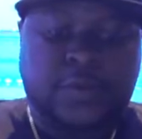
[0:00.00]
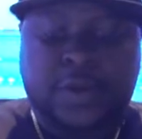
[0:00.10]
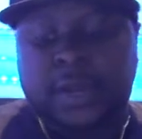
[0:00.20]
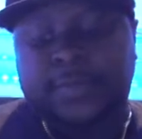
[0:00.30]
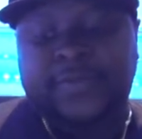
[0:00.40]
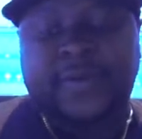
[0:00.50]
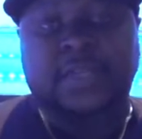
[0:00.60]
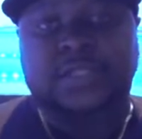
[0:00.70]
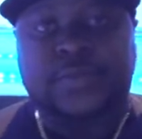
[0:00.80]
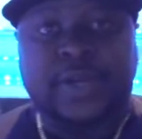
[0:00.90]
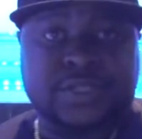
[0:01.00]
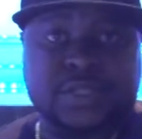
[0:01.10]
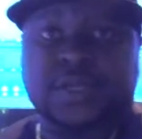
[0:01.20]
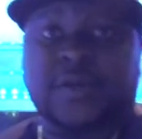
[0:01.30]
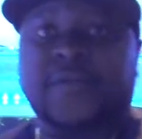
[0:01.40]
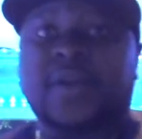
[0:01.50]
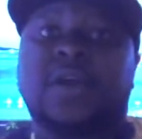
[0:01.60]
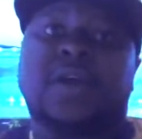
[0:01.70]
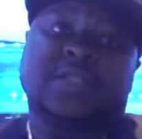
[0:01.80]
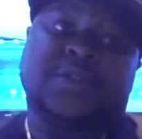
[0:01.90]
a couple of iterations of
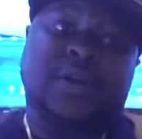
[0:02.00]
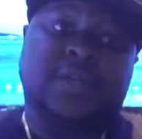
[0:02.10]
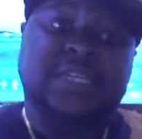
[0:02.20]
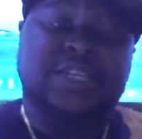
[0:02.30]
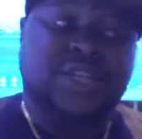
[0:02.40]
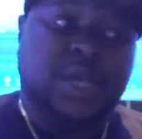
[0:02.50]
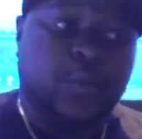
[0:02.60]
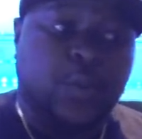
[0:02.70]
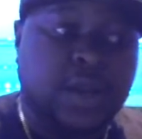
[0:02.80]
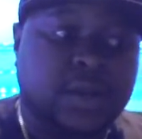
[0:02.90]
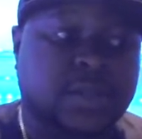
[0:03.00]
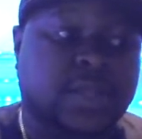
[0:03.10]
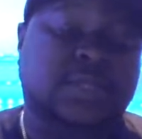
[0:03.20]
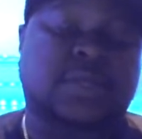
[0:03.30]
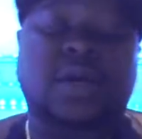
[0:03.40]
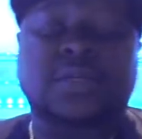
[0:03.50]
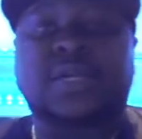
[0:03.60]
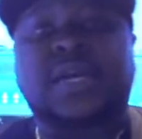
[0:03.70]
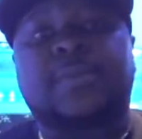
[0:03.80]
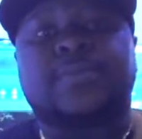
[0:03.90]
Serato DJ 1 that's
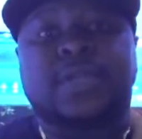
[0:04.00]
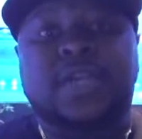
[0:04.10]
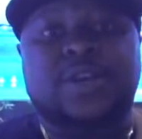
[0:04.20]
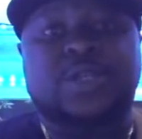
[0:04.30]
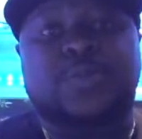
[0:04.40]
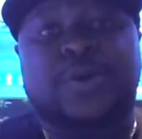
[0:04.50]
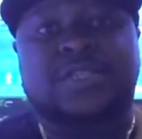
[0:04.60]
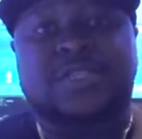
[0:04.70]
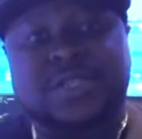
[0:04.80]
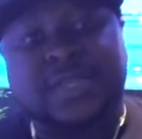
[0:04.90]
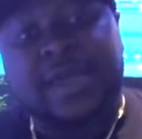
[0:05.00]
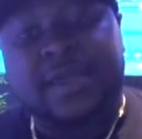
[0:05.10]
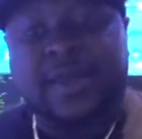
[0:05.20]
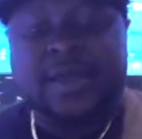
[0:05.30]
lasted a couple of years, but today,